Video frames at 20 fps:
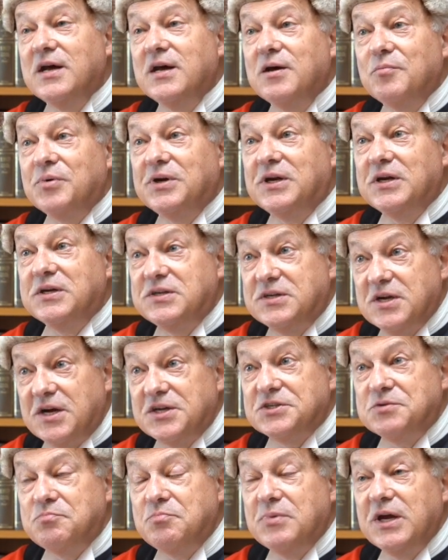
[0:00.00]
but it
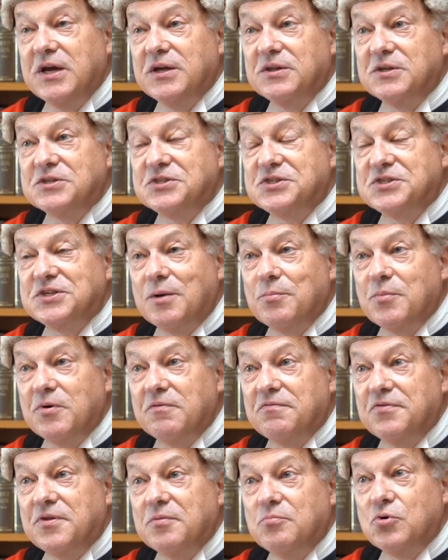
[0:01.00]
does mean that some
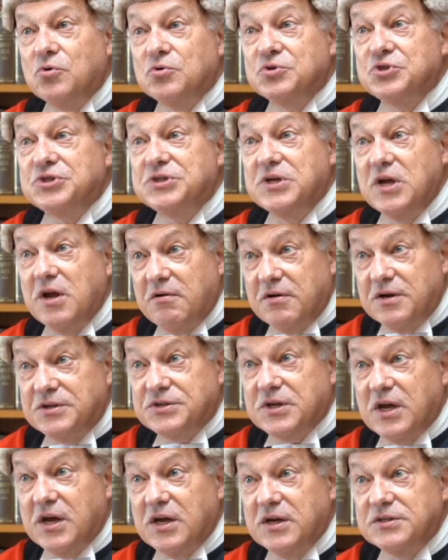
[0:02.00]
of the more serious
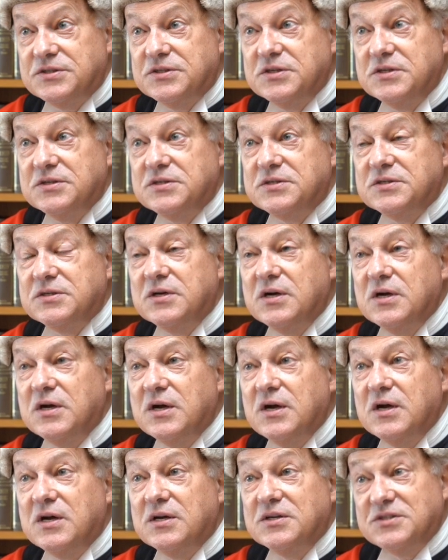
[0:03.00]
cases,
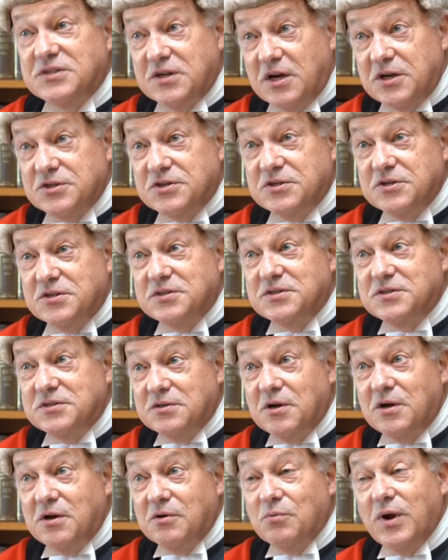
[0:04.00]
such as
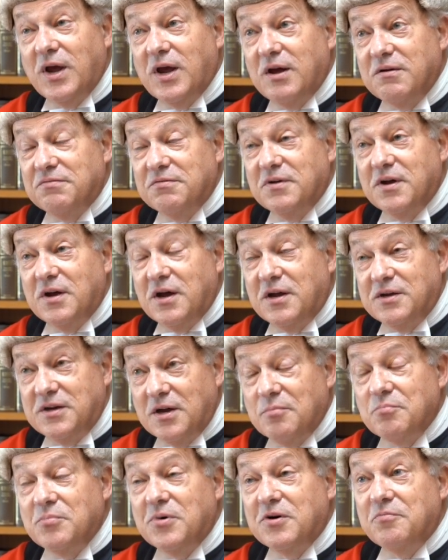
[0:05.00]
we have a
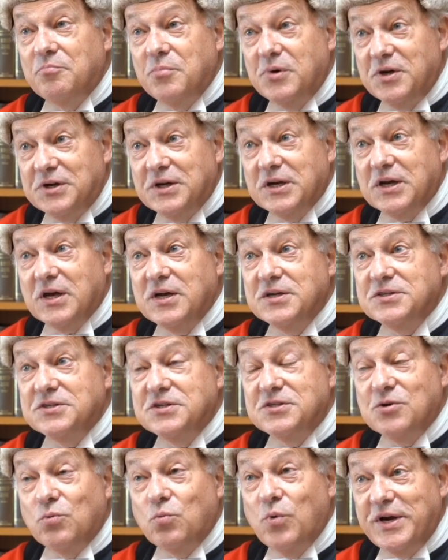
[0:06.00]
number of murder
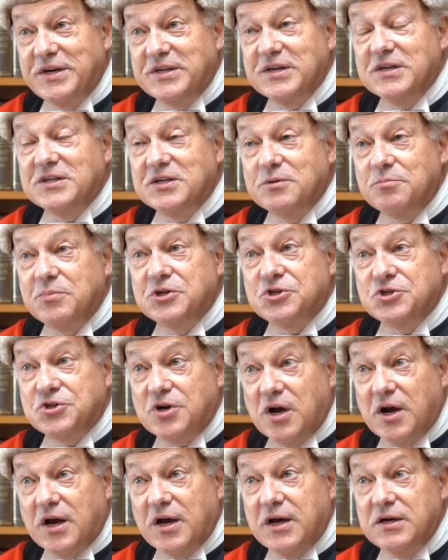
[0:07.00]
cases awaiting to be
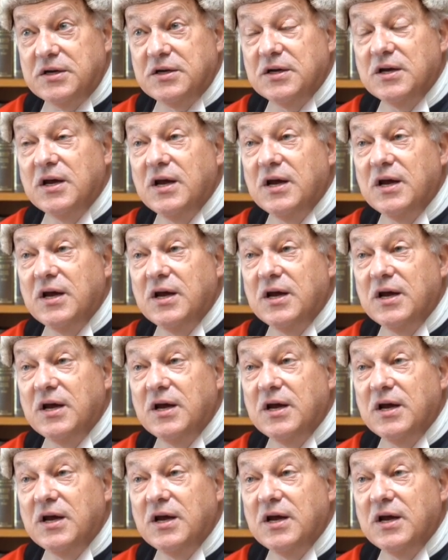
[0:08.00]
tried,